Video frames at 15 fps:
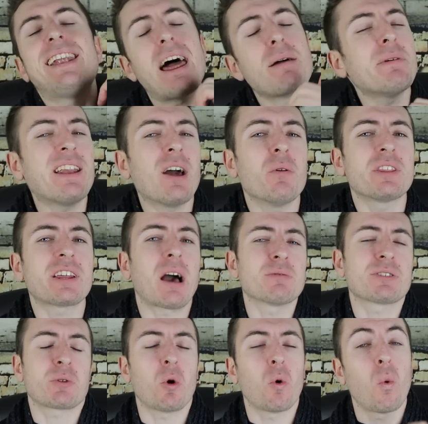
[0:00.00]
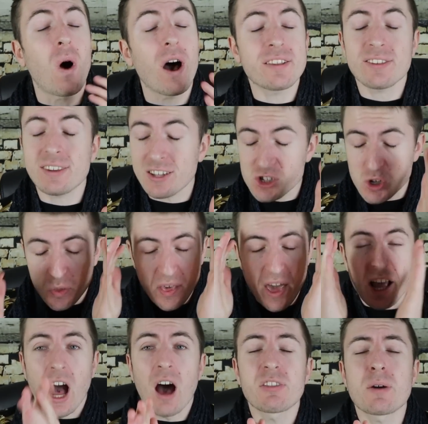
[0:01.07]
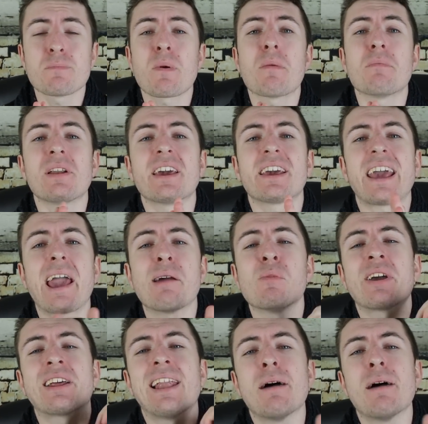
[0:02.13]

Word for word: Let me know in the comments below what did you think of the Premier League game week.